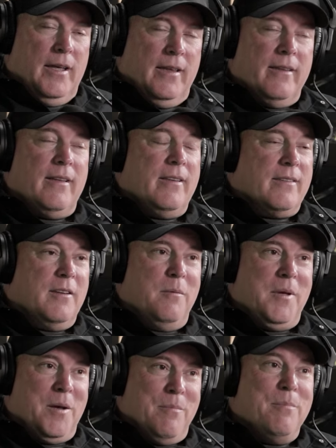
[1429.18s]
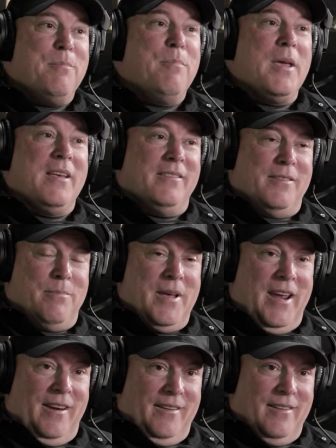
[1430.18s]
It's going to be a beast to
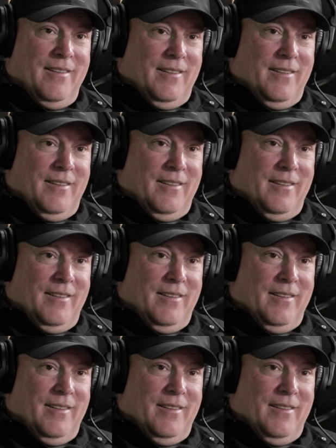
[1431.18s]
paint.